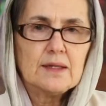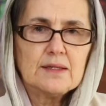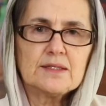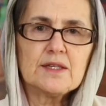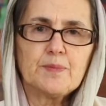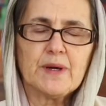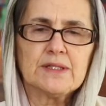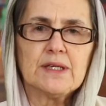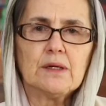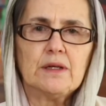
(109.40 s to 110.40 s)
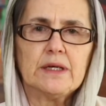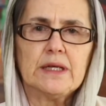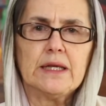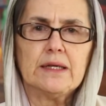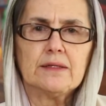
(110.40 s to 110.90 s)
This is
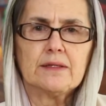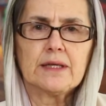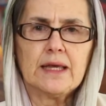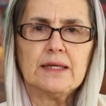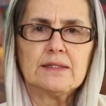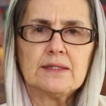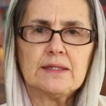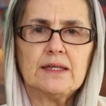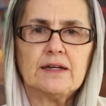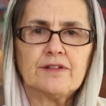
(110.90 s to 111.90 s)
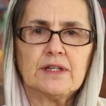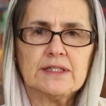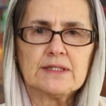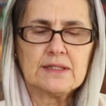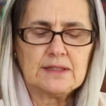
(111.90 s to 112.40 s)
particularly the case in
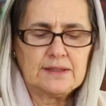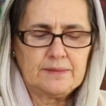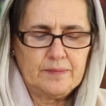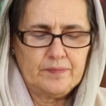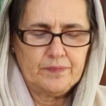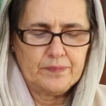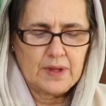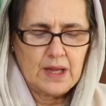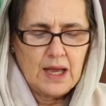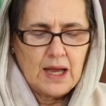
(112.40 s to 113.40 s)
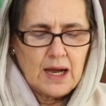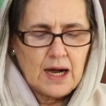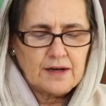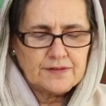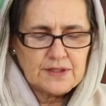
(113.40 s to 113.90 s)
Afghanistan.
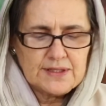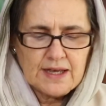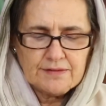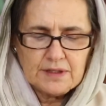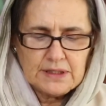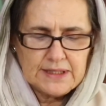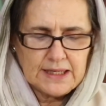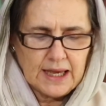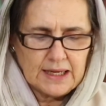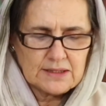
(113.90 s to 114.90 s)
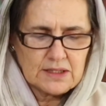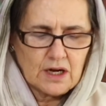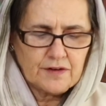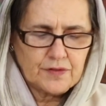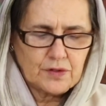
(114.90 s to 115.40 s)
After several decades
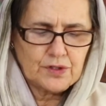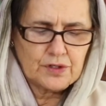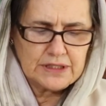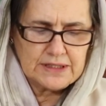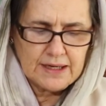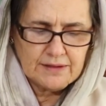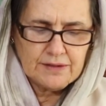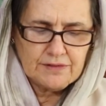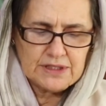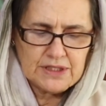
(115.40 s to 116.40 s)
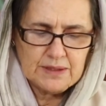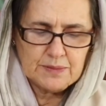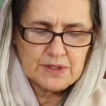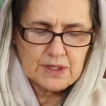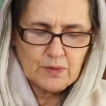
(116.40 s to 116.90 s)
of authoritarian
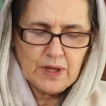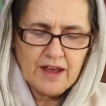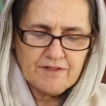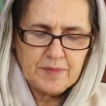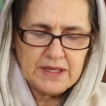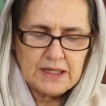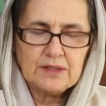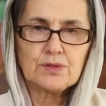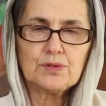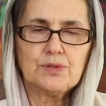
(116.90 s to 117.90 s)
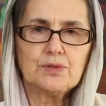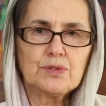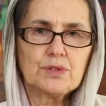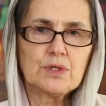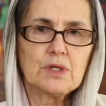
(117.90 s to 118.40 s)
regimes, we have been
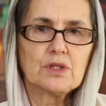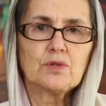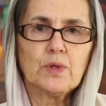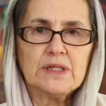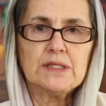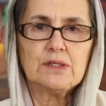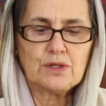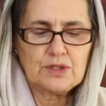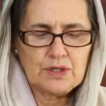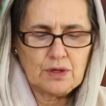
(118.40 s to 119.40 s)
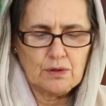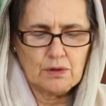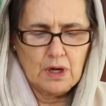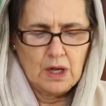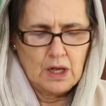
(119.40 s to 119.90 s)
introduced 20 years
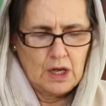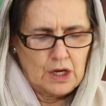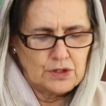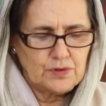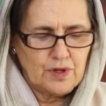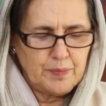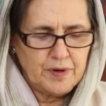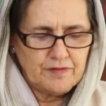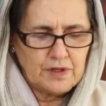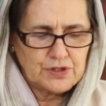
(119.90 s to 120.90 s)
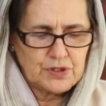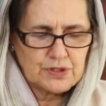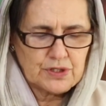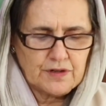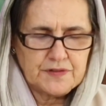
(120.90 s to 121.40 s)
ago to the
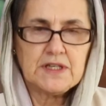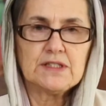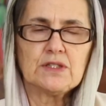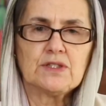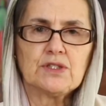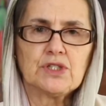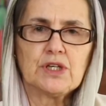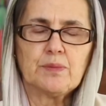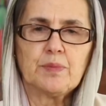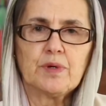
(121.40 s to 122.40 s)
privileges of citizenship